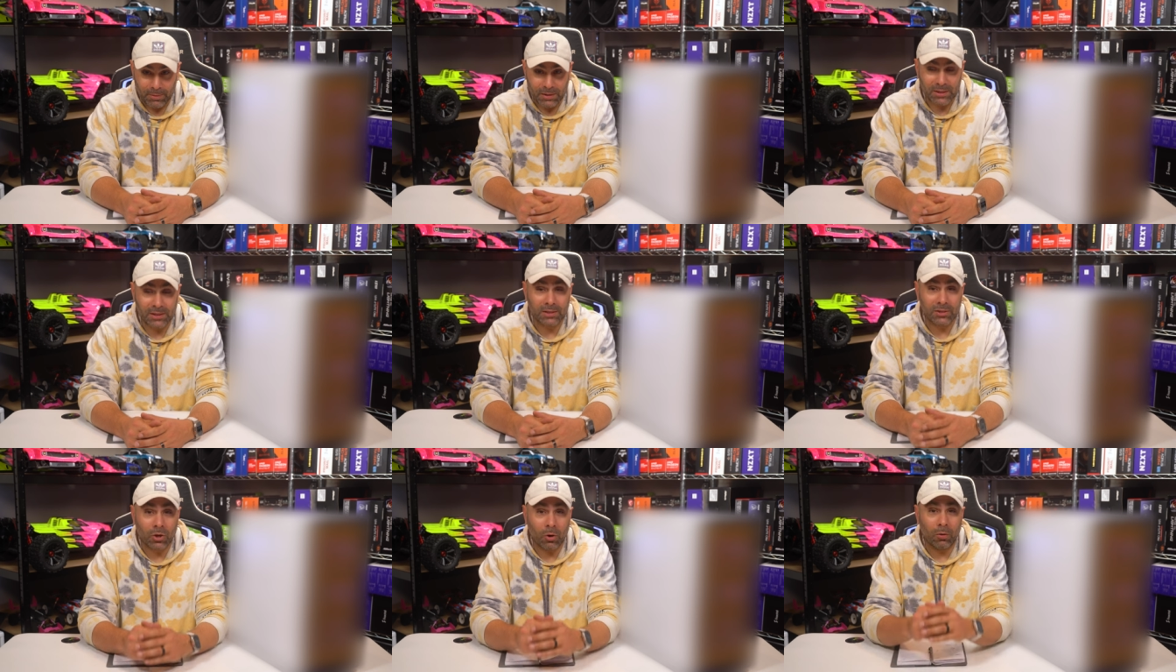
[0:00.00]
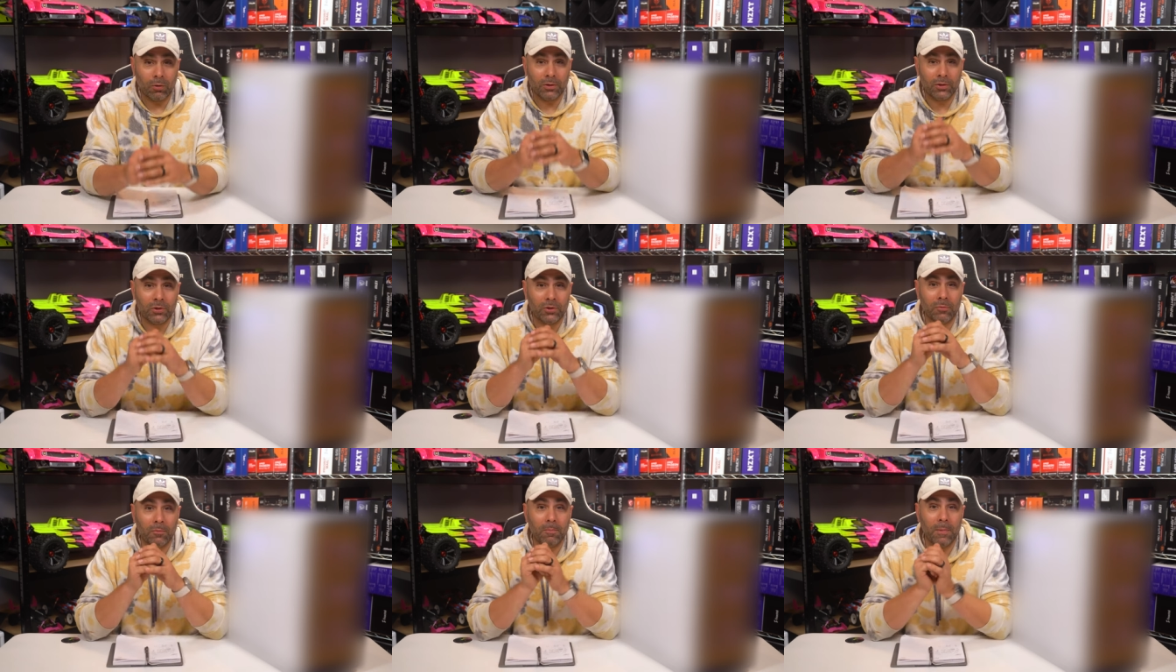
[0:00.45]
This is going
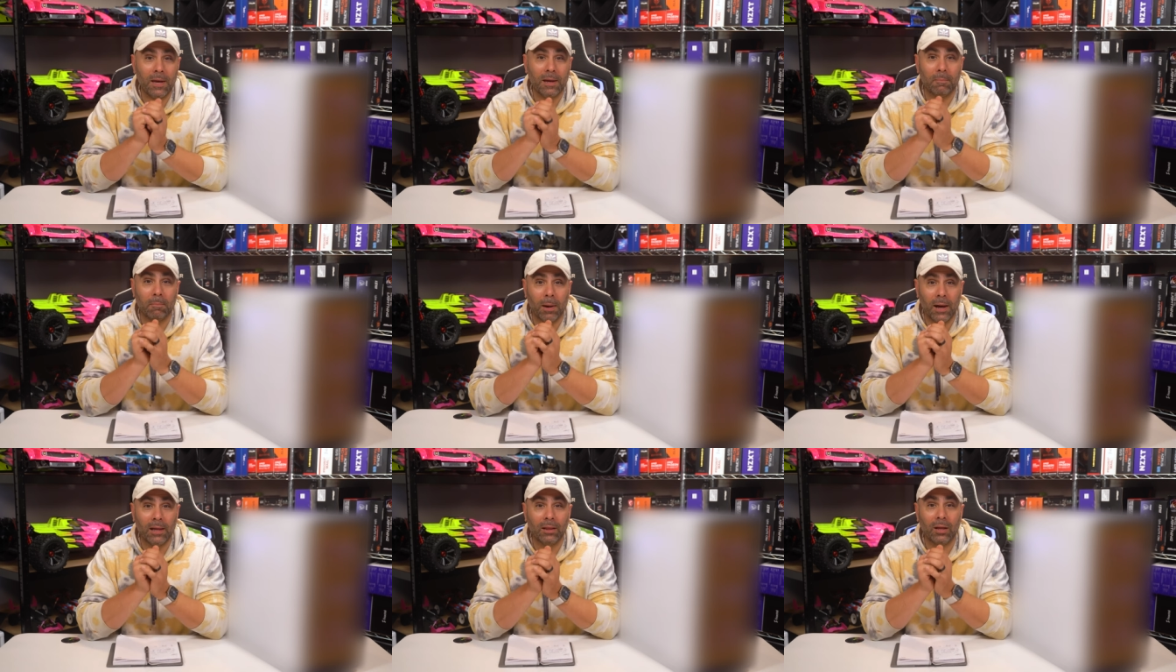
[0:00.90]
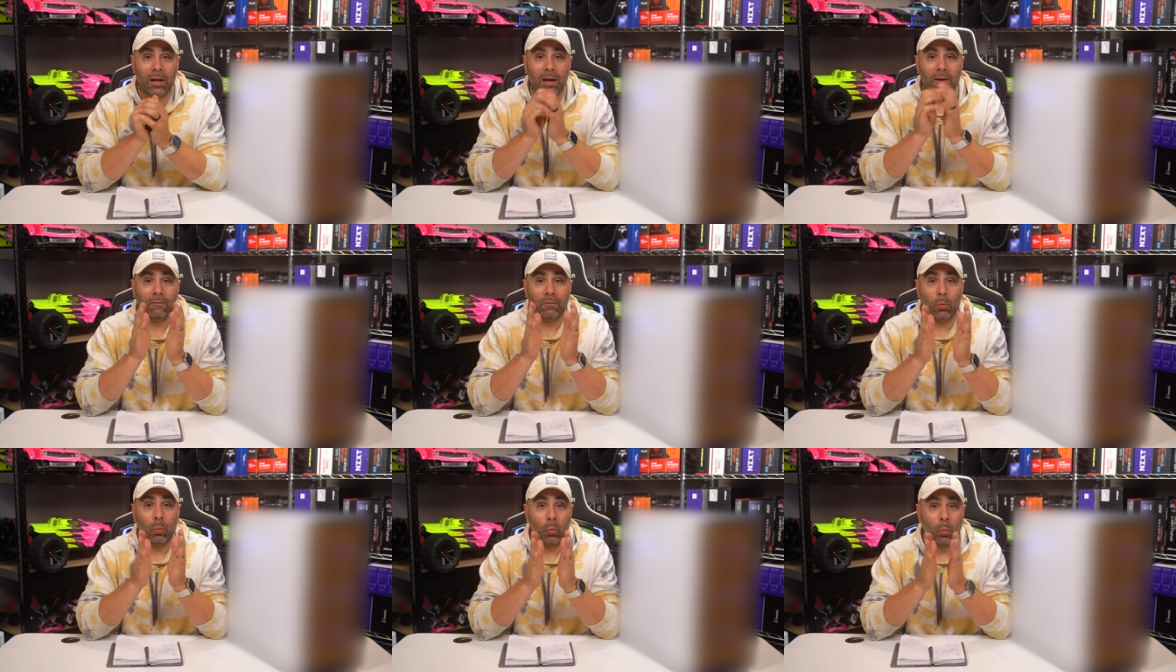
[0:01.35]
to make my
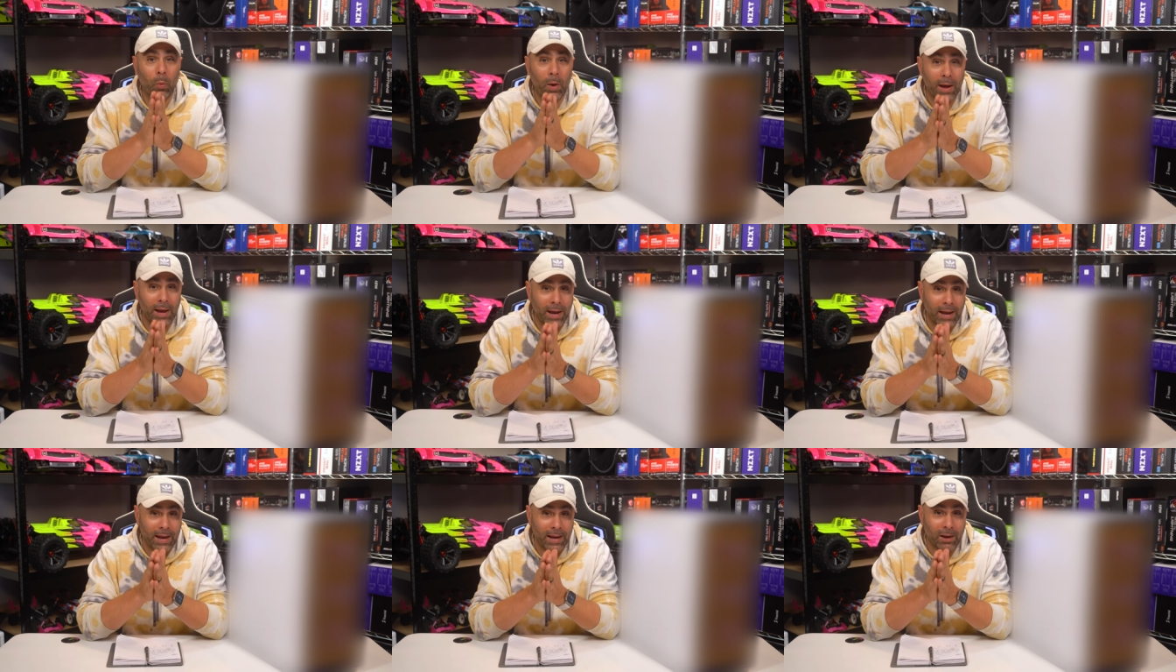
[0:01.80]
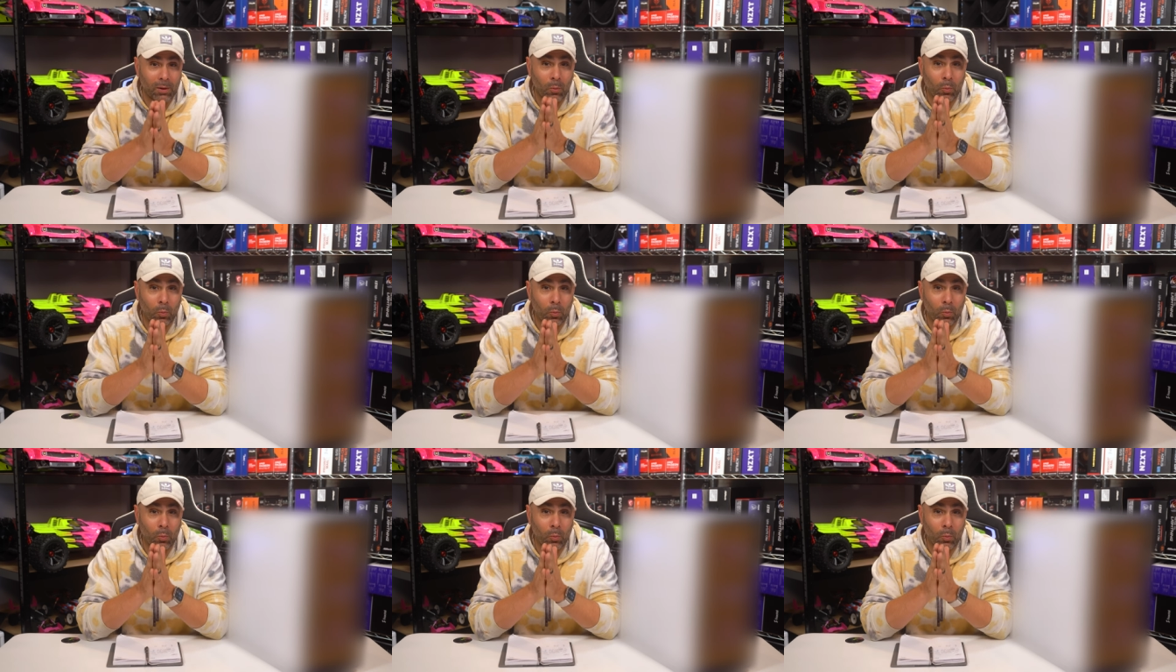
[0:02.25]
life way,